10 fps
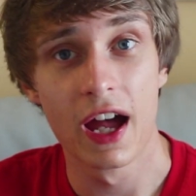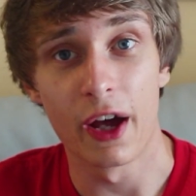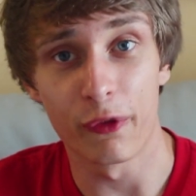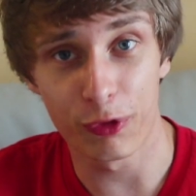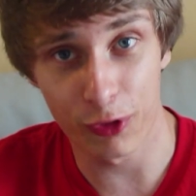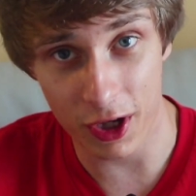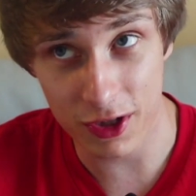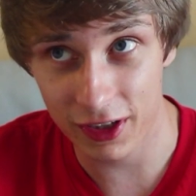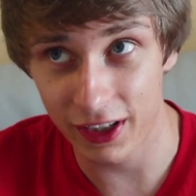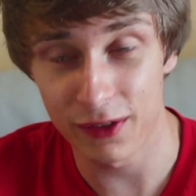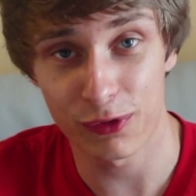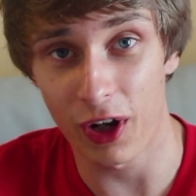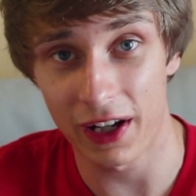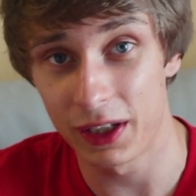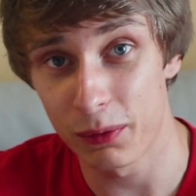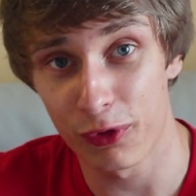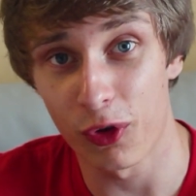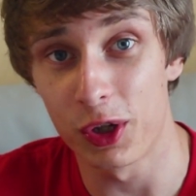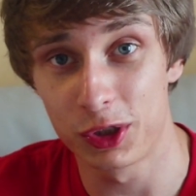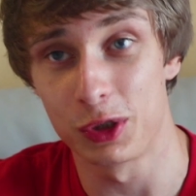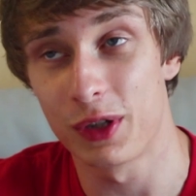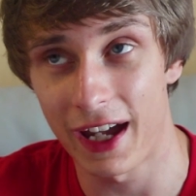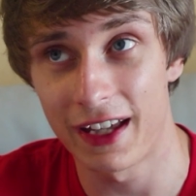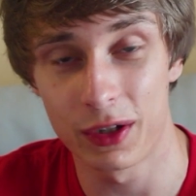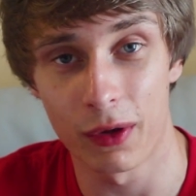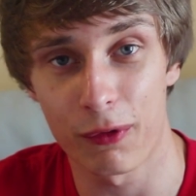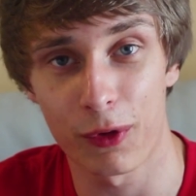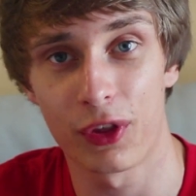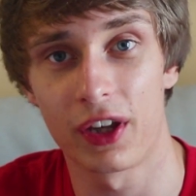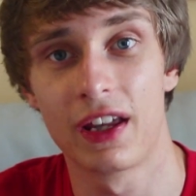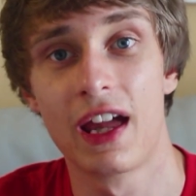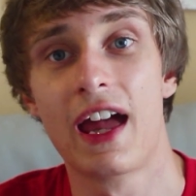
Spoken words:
And finally, before I do get into everything,